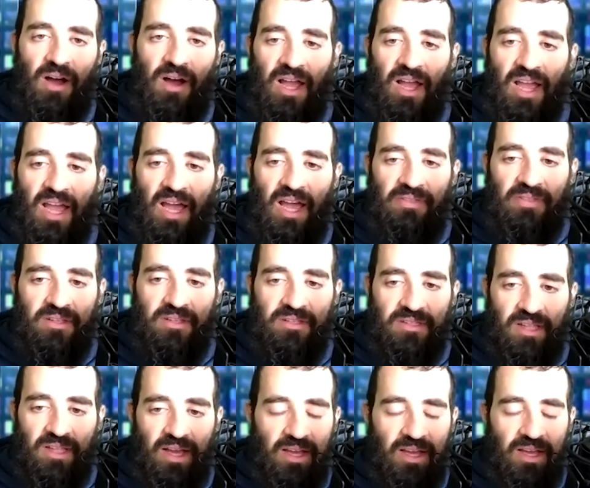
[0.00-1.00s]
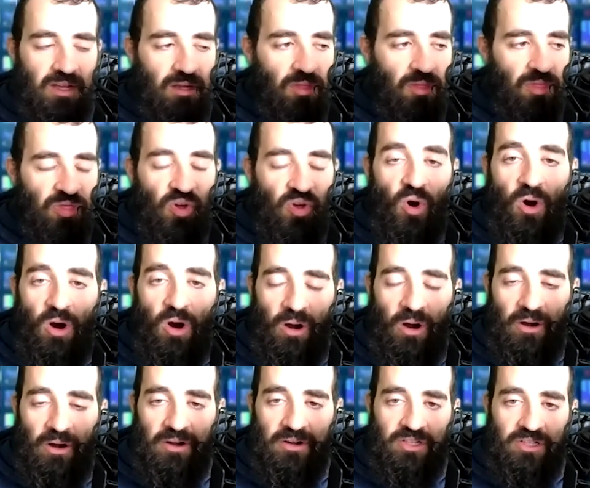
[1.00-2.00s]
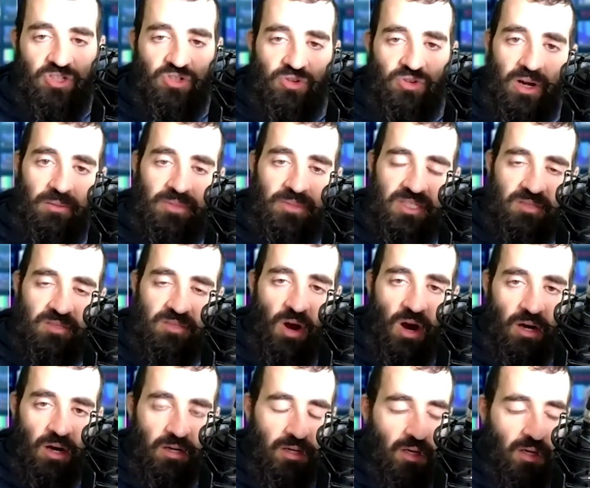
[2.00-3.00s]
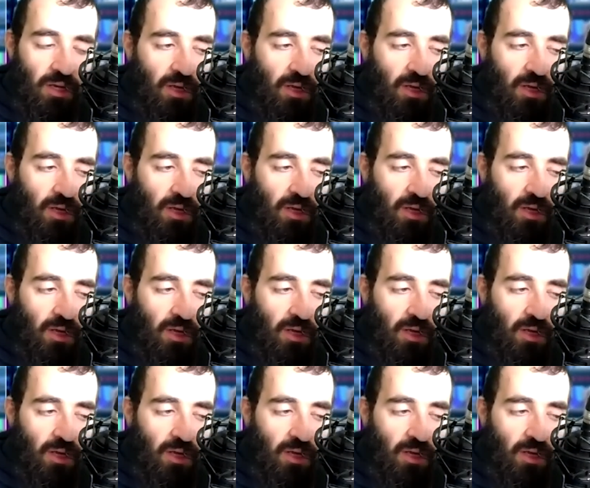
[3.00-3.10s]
I had this like thorn to try to be smart.